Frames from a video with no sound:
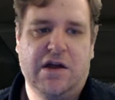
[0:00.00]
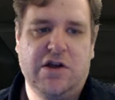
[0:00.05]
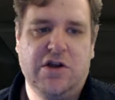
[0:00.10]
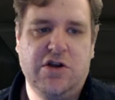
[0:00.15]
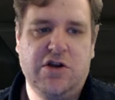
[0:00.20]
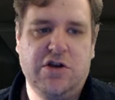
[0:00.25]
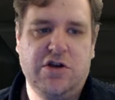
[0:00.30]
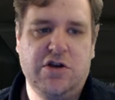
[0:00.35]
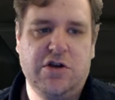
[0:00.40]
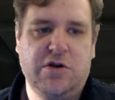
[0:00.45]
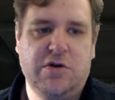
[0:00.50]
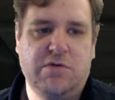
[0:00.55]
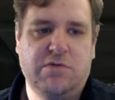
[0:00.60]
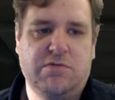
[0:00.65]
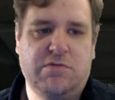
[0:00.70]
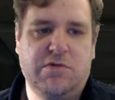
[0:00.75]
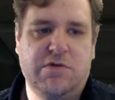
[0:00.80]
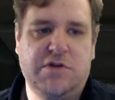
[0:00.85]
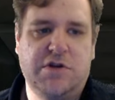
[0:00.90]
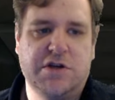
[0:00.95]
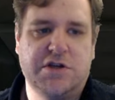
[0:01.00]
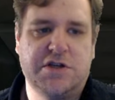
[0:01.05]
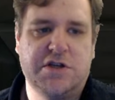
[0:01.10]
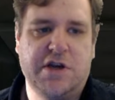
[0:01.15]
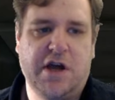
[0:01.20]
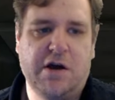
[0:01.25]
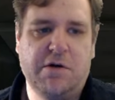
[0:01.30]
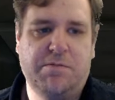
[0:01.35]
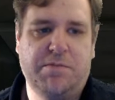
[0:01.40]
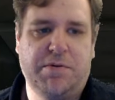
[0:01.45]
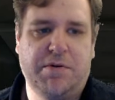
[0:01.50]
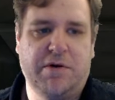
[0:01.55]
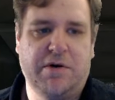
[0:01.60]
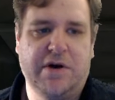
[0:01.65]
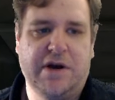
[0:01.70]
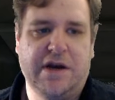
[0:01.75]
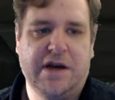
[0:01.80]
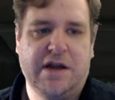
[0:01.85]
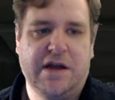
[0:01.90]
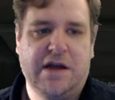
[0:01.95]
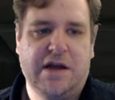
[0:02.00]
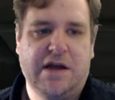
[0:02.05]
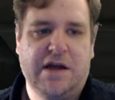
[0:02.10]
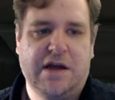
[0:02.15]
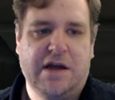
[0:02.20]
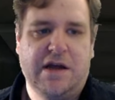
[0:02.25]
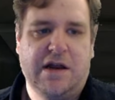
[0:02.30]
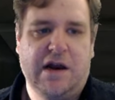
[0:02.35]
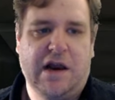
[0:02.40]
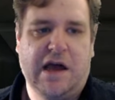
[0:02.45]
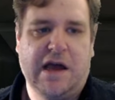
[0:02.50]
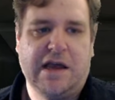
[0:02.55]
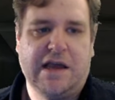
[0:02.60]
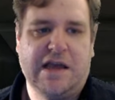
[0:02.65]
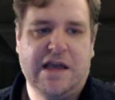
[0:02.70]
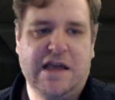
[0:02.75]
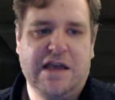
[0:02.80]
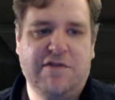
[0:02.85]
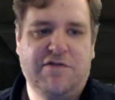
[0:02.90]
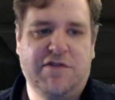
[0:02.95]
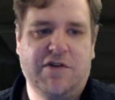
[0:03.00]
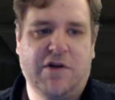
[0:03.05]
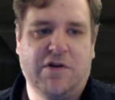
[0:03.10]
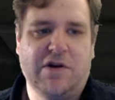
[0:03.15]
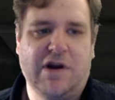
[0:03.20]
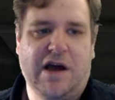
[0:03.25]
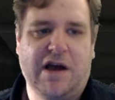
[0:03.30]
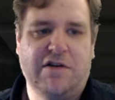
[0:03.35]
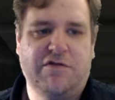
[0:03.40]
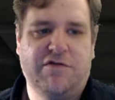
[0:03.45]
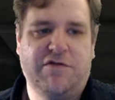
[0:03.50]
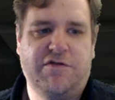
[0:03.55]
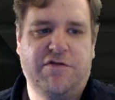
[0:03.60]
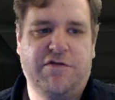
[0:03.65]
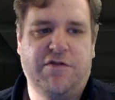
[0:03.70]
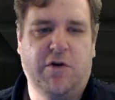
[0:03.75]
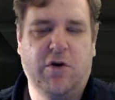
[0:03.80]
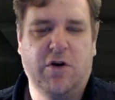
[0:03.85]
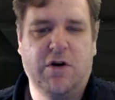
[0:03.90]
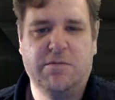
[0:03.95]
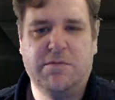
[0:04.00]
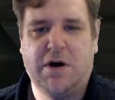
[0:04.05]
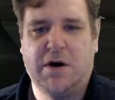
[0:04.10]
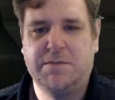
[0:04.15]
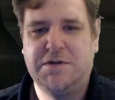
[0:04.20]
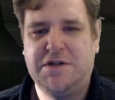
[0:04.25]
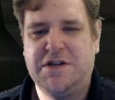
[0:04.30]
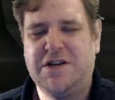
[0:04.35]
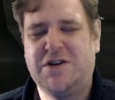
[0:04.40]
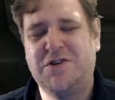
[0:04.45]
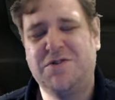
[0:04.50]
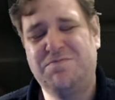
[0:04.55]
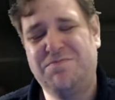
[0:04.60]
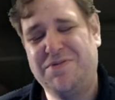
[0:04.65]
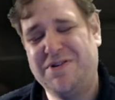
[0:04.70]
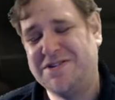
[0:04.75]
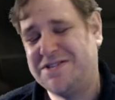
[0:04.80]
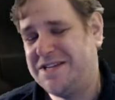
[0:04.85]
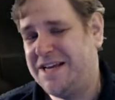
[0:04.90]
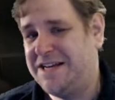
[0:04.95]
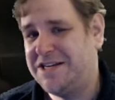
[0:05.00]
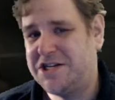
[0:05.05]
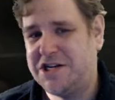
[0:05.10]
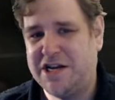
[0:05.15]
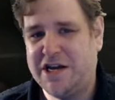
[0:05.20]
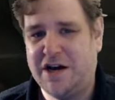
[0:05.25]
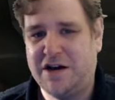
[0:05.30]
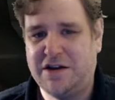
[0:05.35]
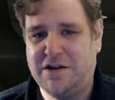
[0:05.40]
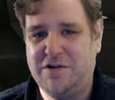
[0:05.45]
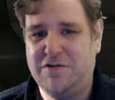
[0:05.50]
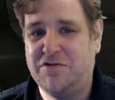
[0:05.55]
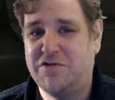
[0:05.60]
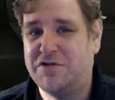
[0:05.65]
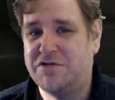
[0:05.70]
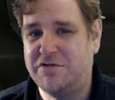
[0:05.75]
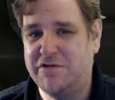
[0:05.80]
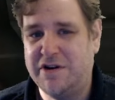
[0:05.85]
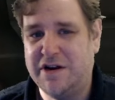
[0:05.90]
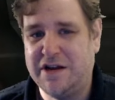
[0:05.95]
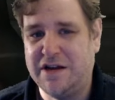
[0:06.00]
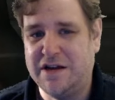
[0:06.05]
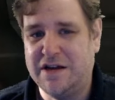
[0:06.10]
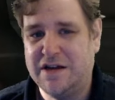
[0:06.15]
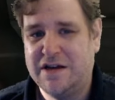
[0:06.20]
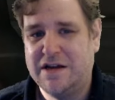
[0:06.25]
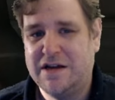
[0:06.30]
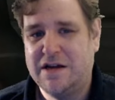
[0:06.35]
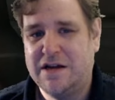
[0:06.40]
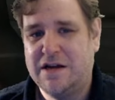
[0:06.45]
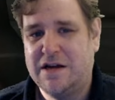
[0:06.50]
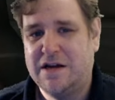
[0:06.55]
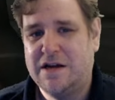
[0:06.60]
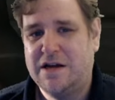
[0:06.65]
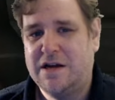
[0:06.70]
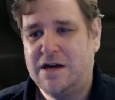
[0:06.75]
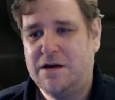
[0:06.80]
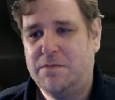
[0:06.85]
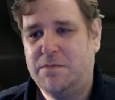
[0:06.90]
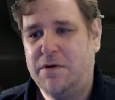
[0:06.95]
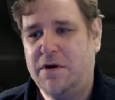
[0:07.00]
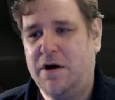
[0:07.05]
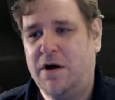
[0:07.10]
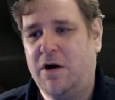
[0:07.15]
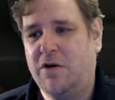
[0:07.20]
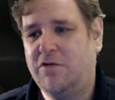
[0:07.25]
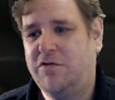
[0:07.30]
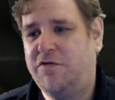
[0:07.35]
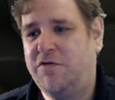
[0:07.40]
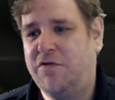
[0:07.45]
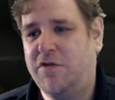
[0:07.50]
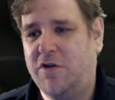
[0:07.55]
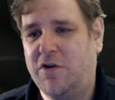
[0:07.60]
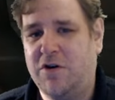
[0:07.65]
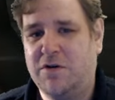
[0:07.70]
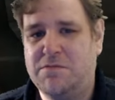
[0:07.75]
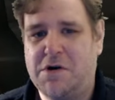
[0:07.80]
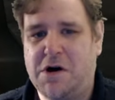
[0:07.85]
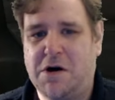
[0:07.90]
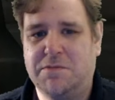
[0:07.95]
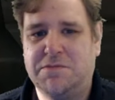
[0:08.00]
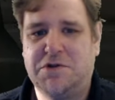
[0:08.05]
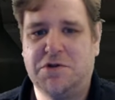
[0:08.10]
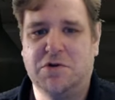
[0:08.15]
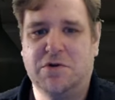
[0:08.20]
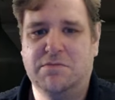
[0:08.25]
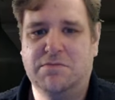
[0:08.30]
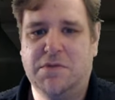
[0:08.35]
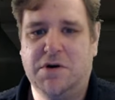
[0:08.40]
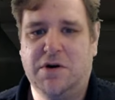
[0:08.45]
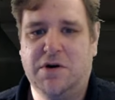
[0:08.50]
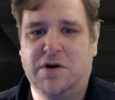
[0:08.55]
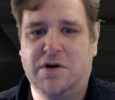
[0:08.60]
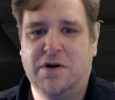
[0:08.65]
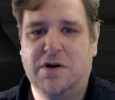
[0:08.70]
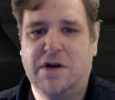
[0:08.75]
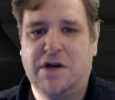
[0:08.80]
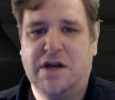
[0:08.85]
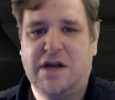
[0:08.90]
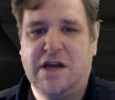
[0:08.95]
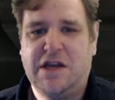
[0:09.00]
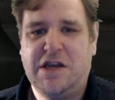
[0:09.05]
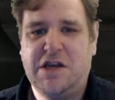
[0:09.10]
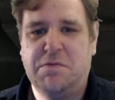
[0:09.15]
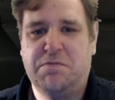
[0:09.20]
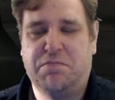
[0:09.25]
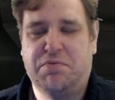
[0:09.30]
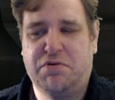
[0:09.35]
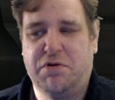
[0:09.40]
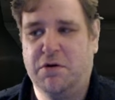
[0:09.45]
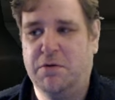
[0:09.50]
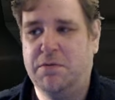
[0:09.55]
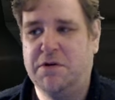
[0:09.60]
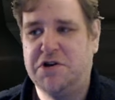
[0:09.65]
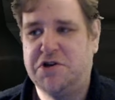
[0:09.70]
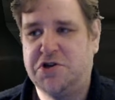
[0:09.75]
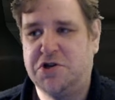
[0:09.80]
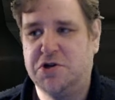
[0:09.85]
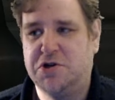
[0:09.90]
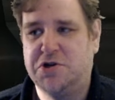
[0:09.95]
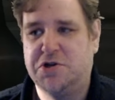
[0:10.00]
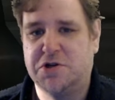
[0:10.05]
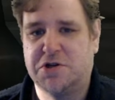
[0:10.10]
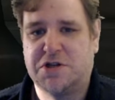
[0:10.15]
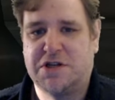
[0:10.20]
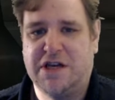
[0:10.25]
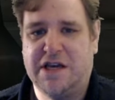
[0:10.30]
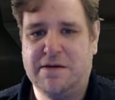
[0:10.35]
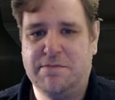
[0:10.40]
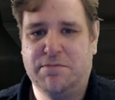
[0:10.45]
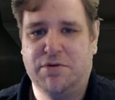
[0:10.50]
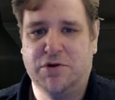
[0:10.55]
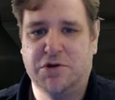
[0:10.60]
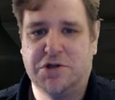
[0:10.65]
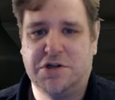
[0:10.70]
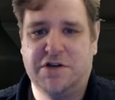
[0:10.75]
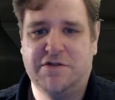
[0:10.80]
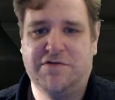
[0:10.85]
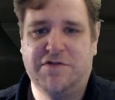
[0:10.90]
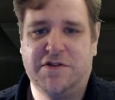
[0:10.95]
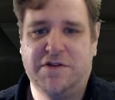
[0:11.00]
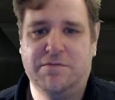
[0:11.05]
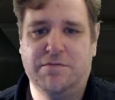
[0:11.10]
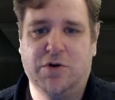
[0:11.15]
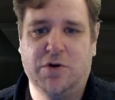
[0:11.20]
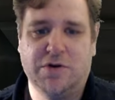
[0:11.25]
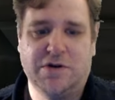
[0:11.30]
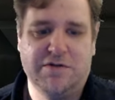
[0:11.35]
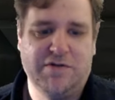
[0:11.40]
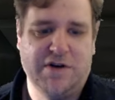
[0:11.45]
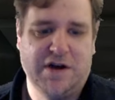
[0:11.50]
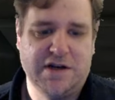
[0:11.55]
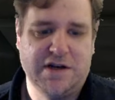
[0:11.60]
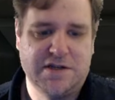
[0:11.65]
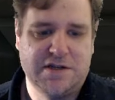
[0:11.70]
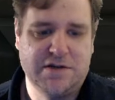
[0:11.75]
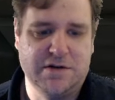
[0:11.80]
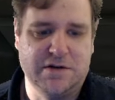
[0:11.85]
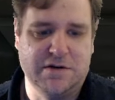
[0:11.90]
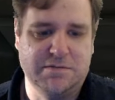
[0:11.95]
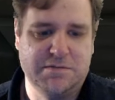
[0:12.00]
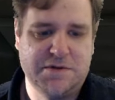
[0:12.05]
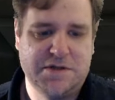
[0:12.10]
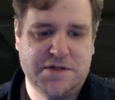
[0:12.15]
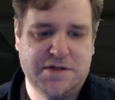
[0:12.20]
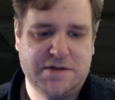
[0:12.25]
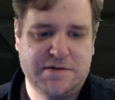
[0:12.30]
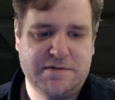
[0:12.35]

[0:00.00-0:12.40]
you there's no point like, even on like four mobs, you could potentially argue three. But on four mobs or more, you probably should just keep pushing for the more divine storms.